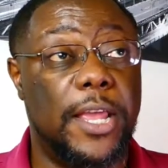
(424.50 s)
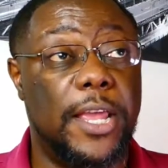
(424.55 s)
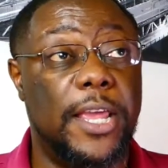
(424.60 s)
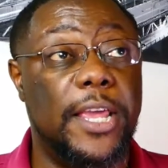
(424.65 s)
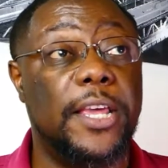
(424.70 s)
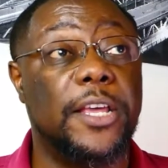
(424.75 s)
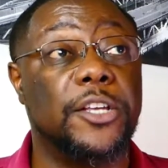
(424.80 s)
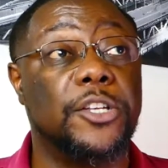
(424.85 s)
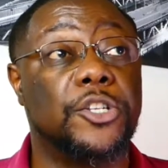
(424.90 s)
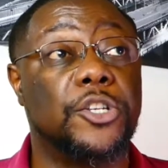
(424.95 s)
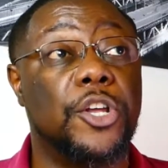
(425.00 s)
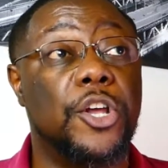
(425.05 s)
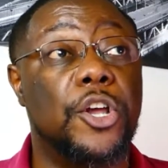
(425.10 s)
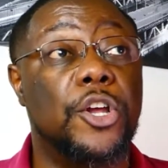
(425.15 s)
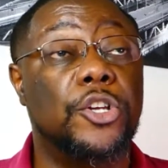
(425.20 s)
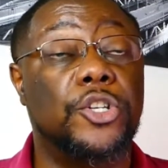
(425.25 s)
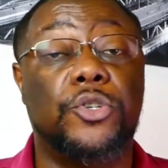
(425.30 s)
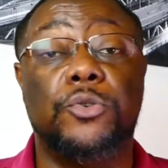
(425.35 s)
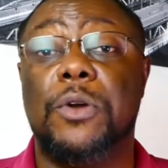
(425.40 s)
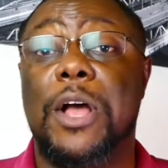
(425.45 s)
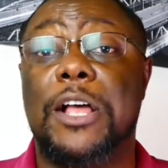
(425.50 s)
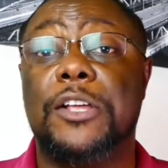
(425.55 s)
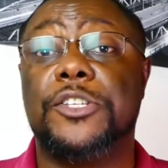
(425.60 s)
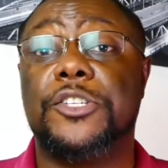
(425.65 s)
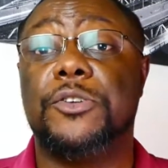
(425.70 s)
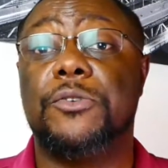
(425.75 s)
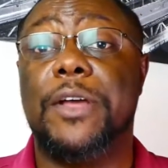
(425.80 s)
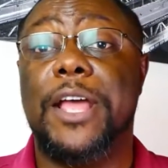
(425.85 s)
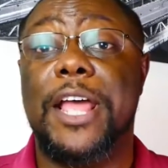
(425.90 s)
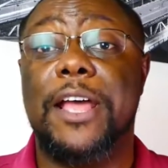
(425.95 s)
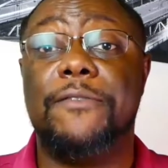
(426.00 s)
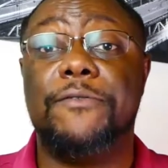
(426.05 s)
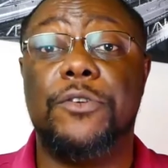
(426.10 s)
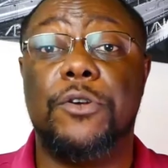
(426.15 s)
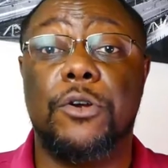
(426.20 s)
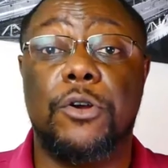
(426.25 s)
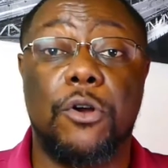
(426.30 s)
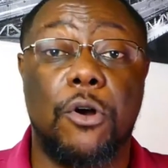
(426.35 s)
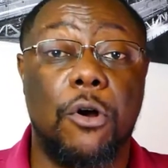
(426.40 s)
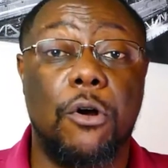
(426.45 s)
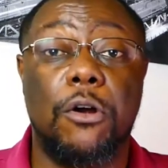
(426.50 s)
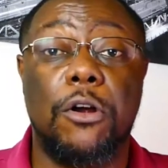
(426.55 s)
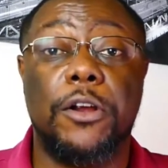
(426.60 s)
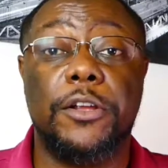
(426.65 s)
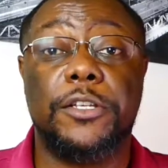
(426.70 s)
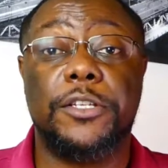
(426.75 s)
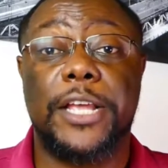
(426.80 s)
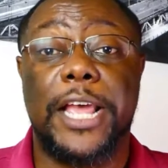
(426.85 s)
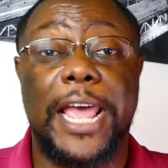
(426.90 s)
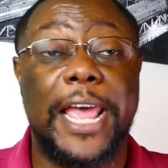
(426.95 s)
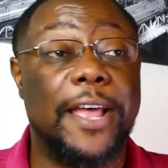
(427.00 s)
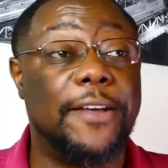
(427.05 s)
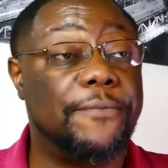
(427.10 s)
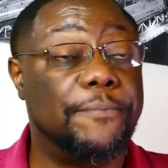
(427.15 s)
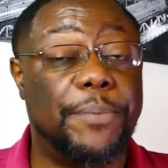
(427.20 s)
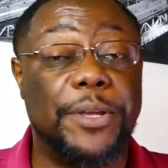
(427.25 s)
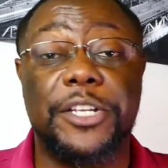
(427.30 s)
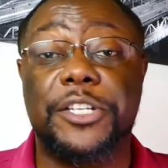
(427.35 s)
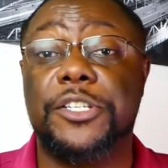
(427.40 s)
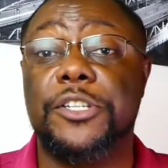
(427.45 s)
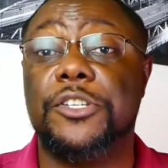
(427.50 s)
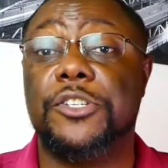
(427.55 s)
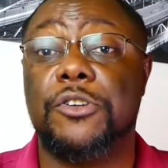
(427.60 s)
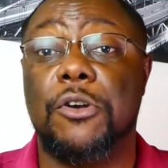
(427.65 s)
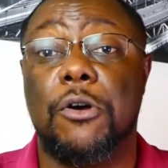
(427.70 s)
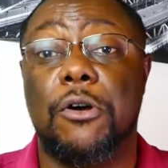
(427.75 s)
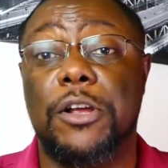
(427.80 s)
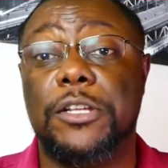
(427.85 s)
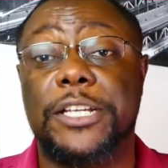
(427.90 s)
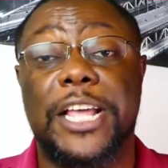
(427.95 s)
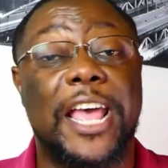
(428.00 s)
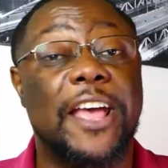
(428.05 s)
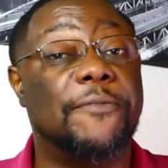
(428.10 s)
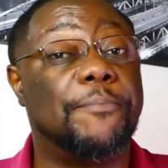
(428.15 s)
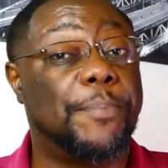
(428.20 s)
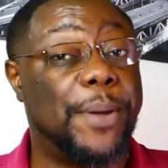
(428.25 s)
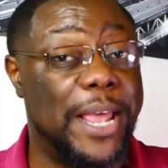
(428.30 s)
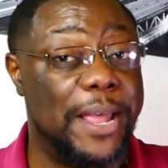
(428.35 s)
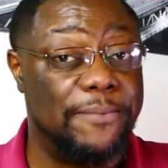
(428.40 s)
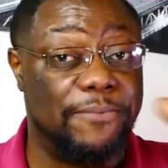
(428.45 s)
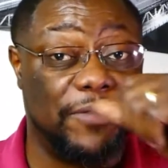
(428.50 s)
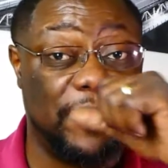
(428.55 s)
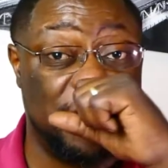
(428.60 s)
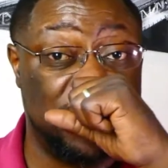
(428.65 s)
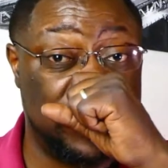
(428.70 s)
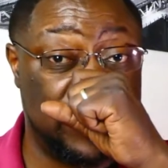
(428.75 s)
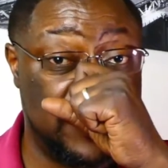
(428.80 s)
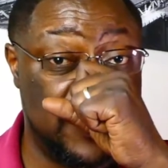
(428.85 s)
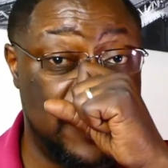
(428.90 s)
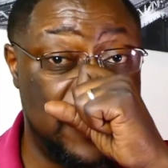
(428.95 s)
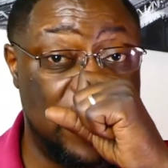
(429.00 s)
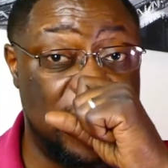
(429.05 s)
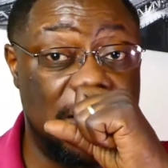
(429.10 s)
is to also have your cards, have business cards, have pamphlets.